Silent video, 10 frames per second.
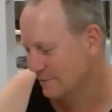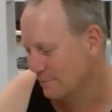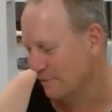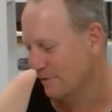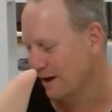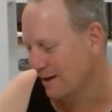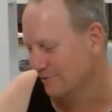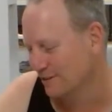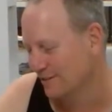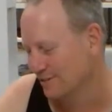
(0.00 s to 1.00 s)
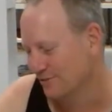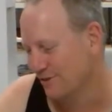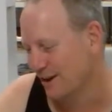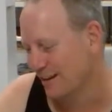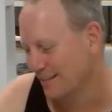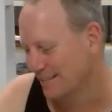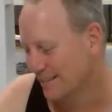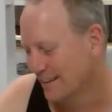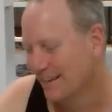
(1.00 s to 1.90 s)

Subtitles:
My favourite Australian.